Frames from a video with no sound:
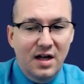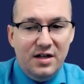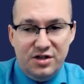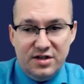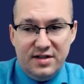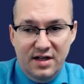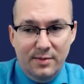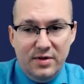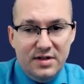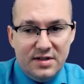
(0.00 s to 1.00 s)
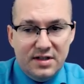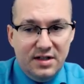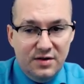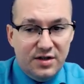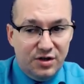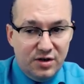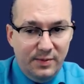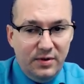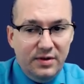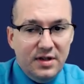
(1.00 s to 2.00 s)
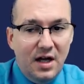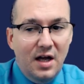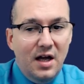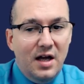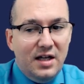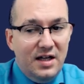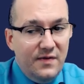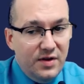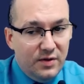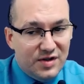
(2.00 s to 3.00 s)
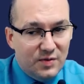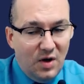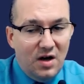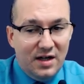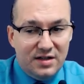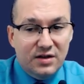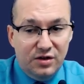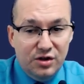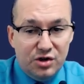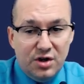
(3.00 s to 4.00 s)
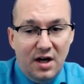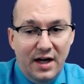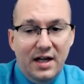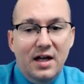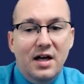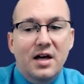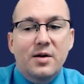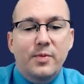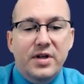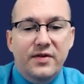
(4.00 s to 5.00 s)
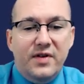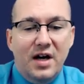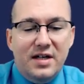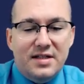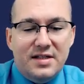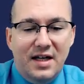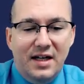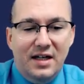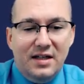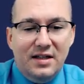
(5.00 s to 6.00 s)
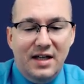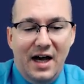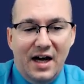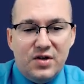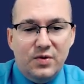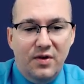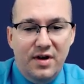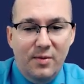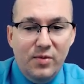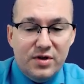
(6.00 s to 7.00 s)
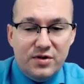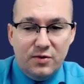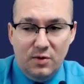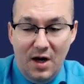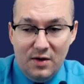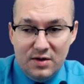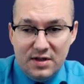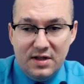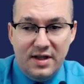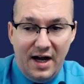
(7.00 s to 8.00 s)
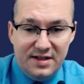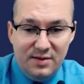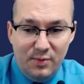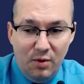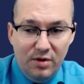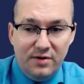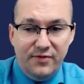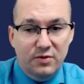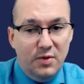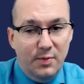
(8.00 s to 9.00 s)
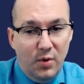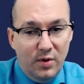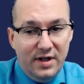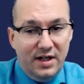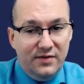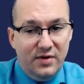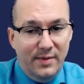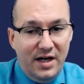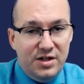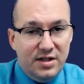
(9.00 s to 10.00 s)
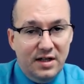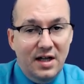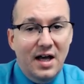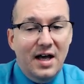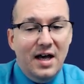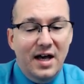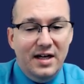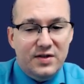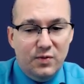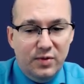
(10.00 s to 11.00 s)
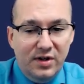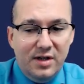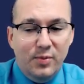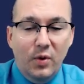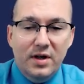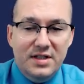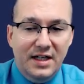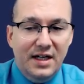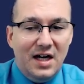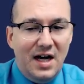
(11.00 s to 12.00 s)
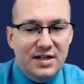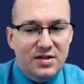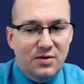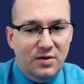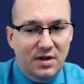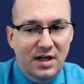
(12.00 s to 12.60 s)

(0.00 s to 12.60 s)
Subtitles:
just the numbers, using tripled. Even though it's wrong, it's a good try, but you've got to say the actual numbers throughout. That's important for reporting information, and it's really important to get a high score